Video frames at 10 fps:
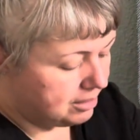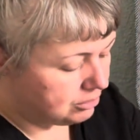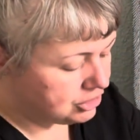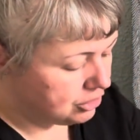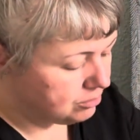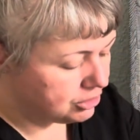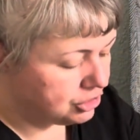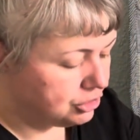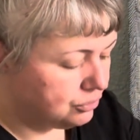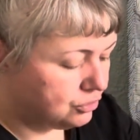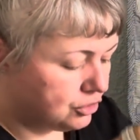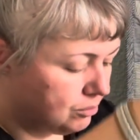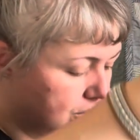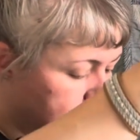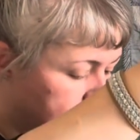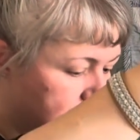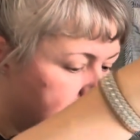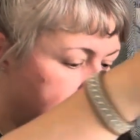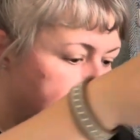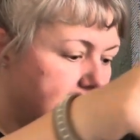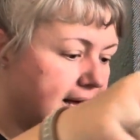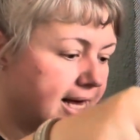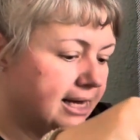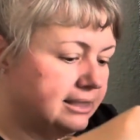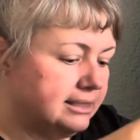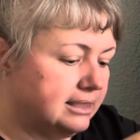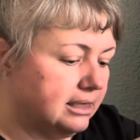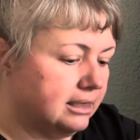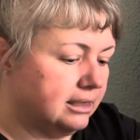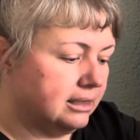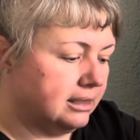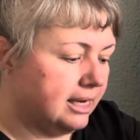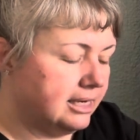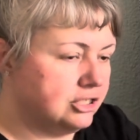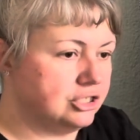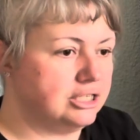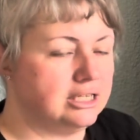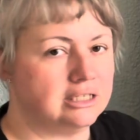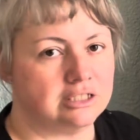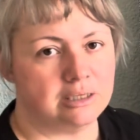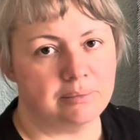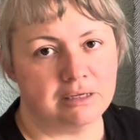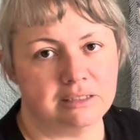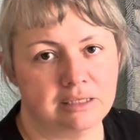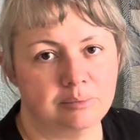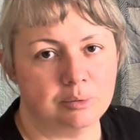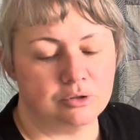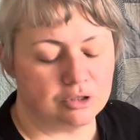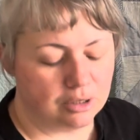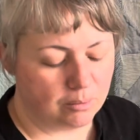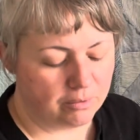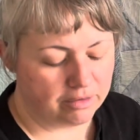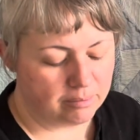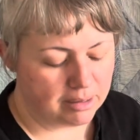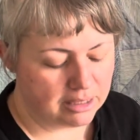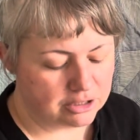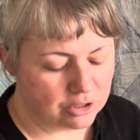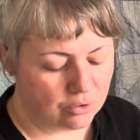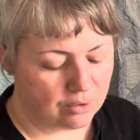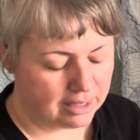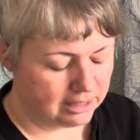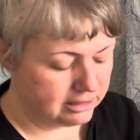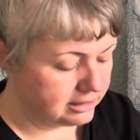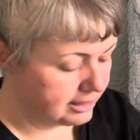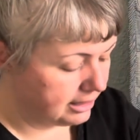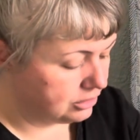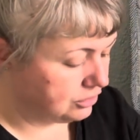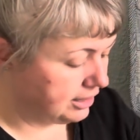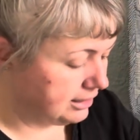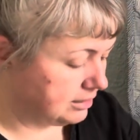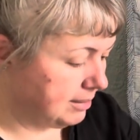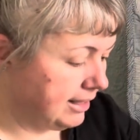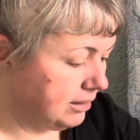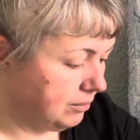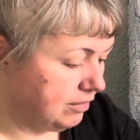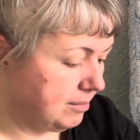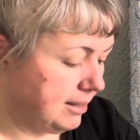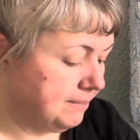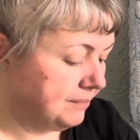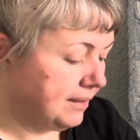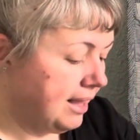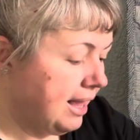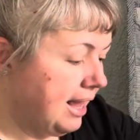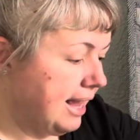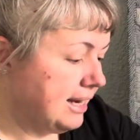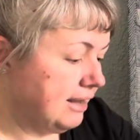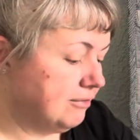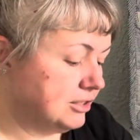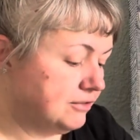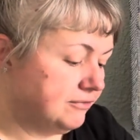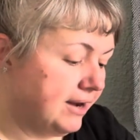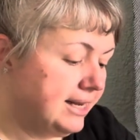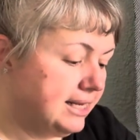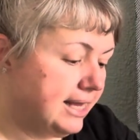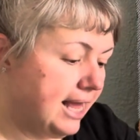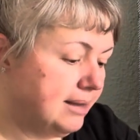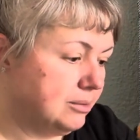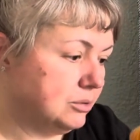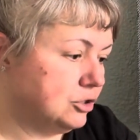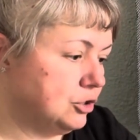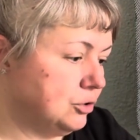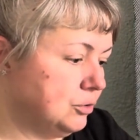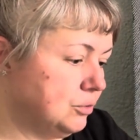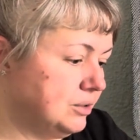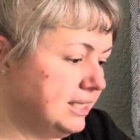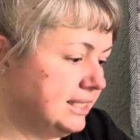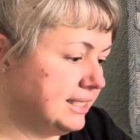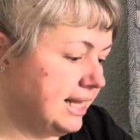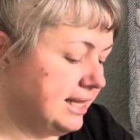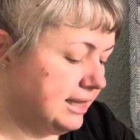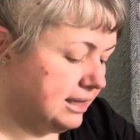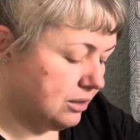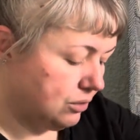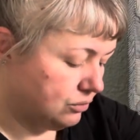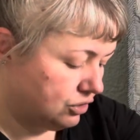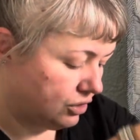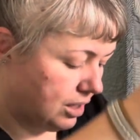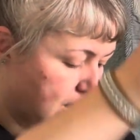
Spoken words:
was so much to do, so much to see, and I just needed something simple to come with me, so I decided to take this blanket with me. And I was finally able to knit in those